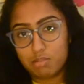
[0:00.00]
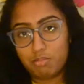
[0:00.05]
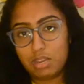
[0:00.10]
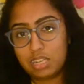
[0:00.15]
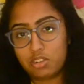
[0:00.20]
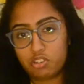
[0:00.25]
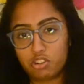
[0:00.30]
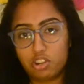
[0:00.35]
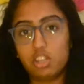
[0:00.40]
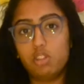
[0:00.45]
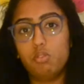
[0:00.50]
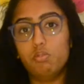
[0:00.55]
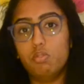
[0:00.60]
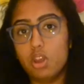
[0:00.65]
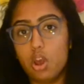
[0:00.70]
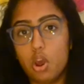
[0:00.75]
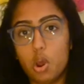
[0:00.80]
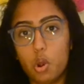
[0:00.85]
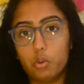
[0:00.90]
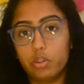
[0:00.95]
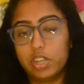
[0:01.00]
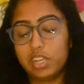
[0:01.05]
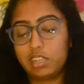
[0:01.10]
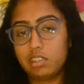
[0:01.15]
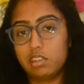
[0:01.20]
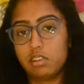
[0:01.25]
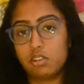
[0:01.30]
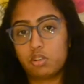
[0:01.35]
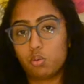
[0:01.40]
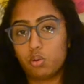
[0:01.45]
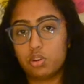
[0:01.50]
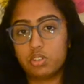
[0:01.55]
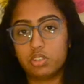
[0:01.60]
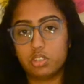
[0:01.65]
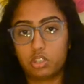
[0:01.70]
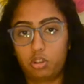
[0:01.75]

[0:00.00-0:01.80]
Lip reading: Make sure you know like the source is